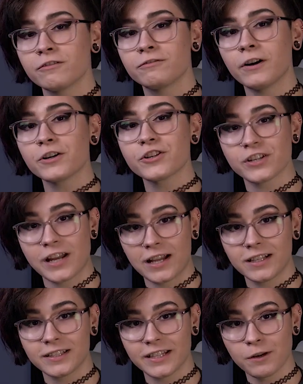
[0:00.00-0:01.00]

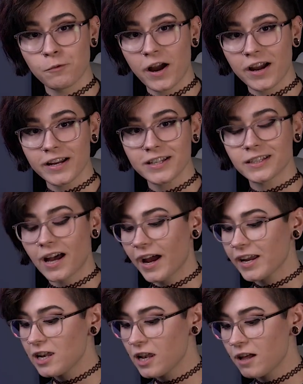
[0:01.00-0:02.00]
Functionality-wise,
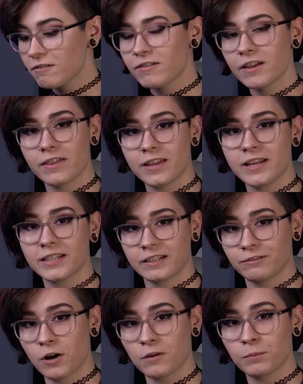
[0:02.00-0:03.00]
I love that these
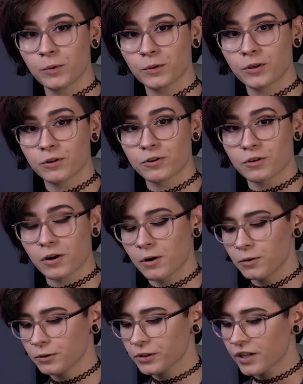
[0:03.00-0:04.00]
have onboard
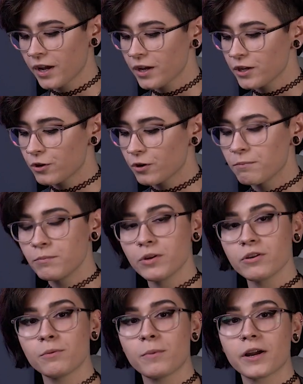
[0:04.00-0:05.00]
controls. You can
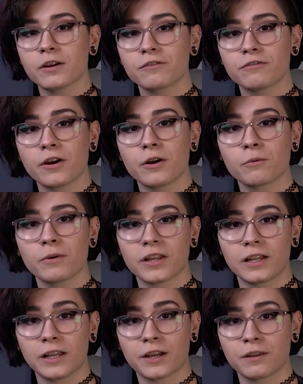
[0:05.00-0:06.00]
mute your microphone with
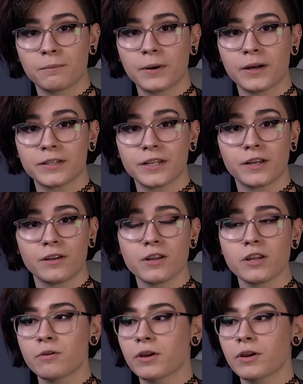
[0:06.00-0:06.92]
a click of the button. You